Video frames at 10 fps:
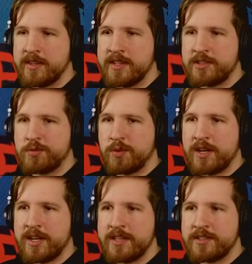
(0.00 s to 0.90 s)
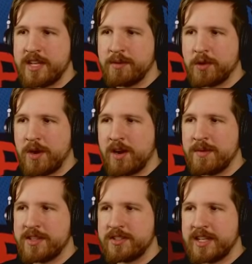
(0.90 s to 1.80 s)
This was a
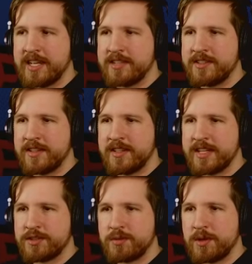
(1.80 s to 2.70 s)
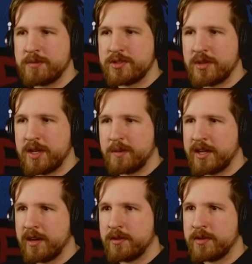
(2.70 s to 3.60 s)
requirement to get into the next room, so here we
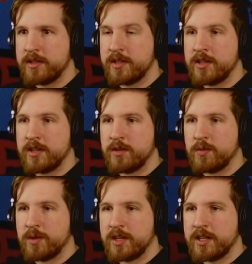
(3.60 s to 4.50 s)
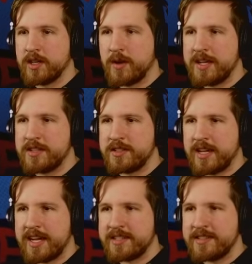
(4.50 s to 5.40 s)
go. We're gonna go ahead and
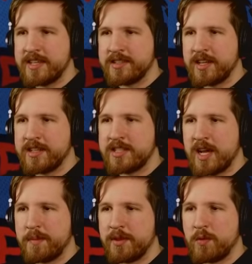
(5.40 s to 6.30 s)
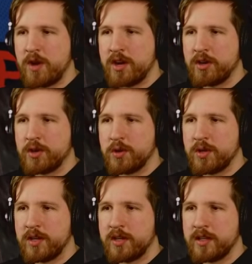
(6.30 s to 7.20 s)
toss this on top of the water
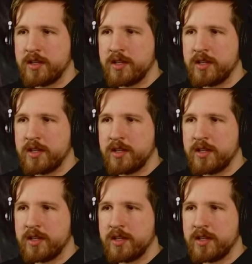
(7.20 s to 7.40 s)
cooler.